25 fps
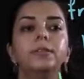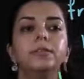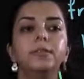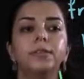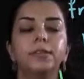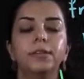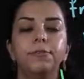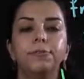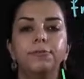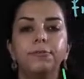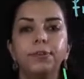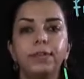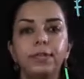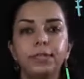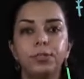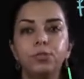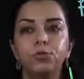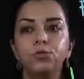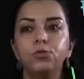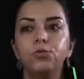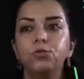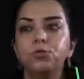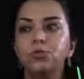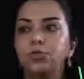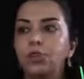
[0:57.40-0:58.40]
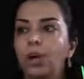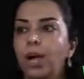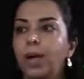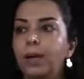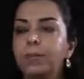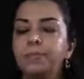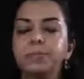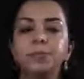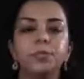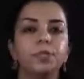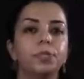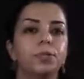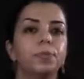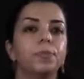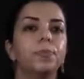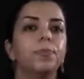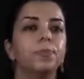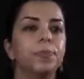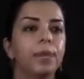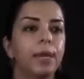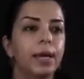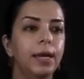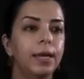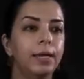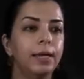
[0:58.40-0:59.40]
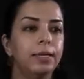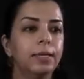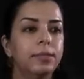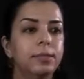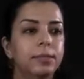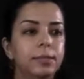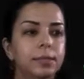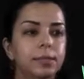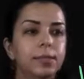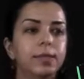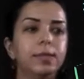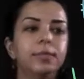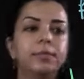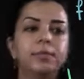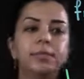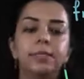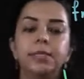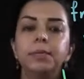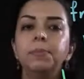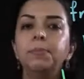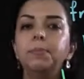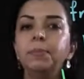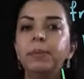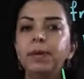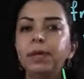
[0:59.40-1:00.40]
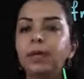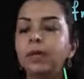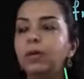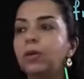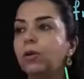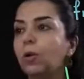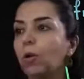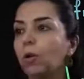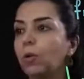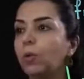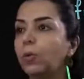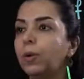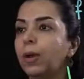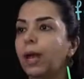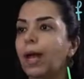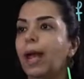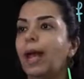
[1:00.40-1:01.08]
The first two types is simple loan